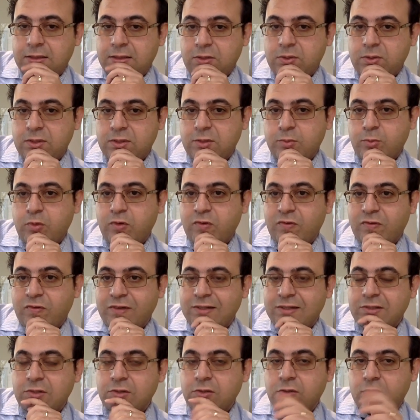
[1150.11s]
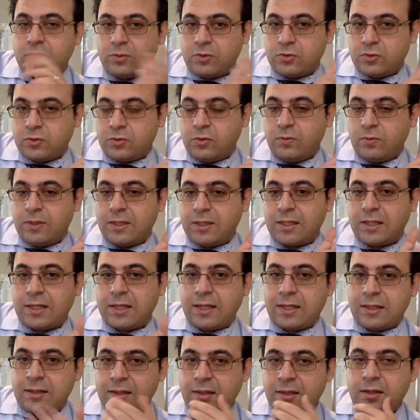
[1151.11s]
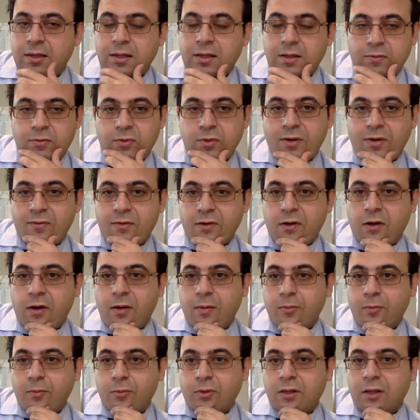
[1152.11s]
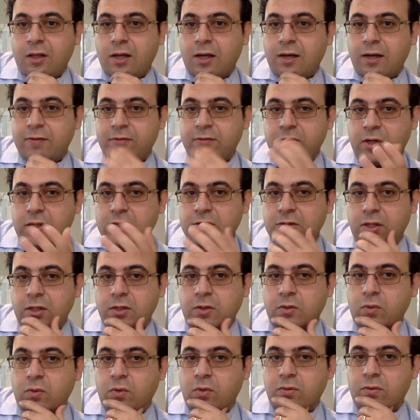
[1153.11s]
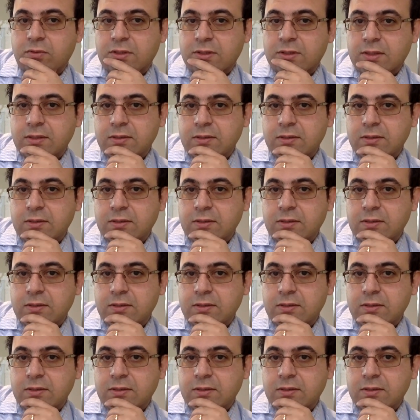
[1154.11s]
There was this professor who was doing it. And if you ever come to a live talk, I'll go over it.